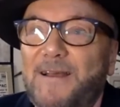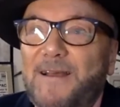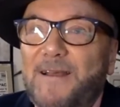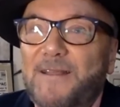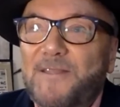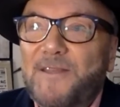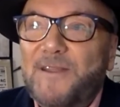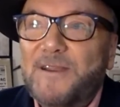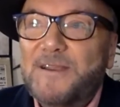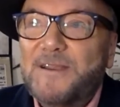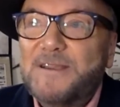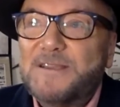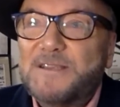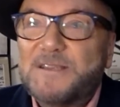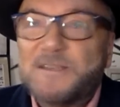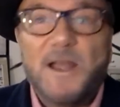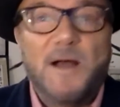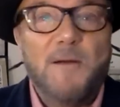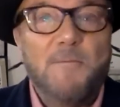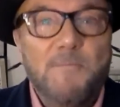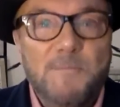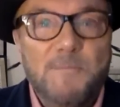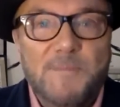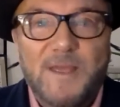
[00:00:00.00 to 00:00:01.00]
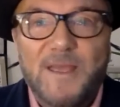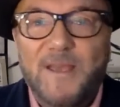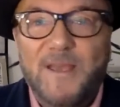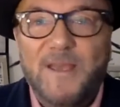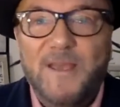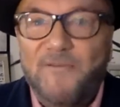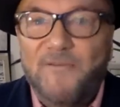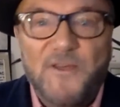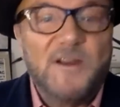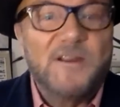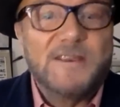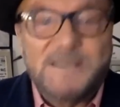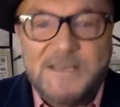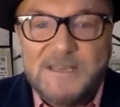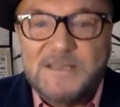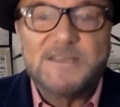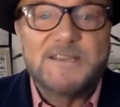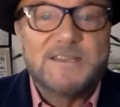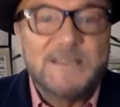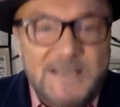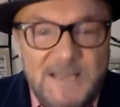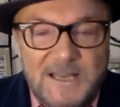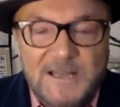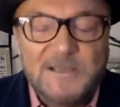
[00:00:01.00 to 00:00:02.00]
There is some, if there is
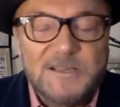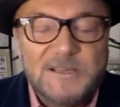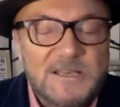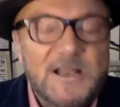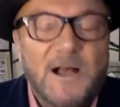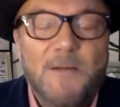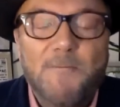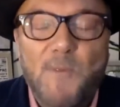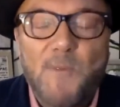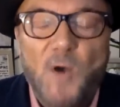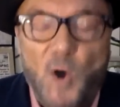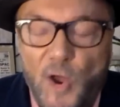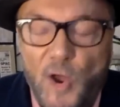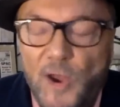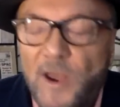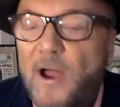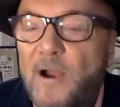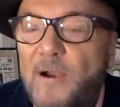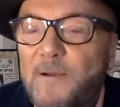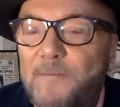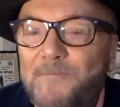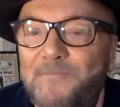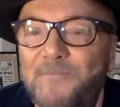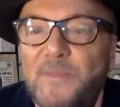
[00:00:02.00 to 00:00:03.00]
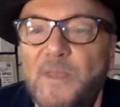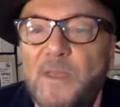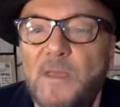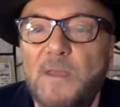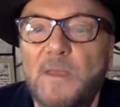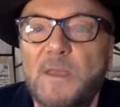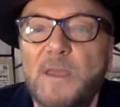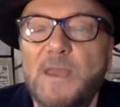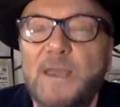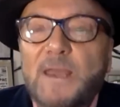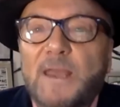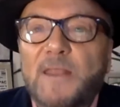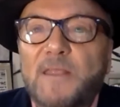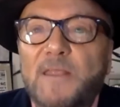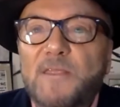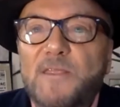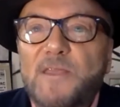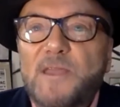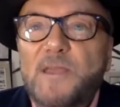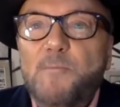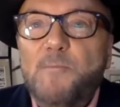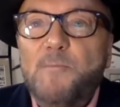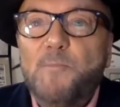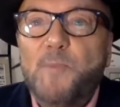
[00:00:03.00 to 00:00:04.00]
still some honour in
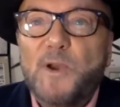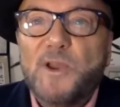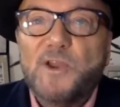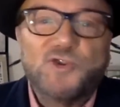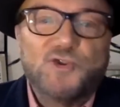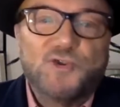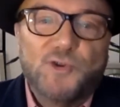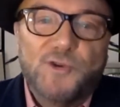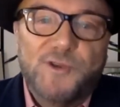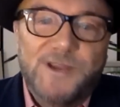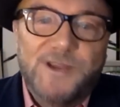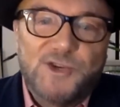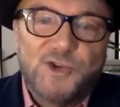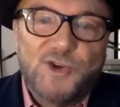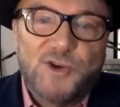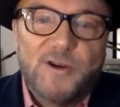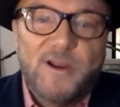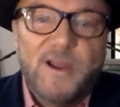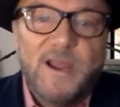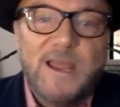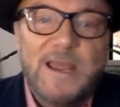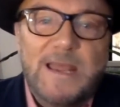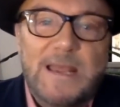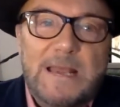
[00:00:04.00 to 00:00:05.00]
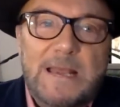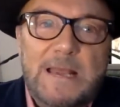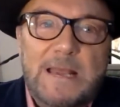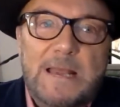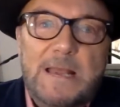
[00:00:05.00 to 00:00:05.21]
the British judiciary,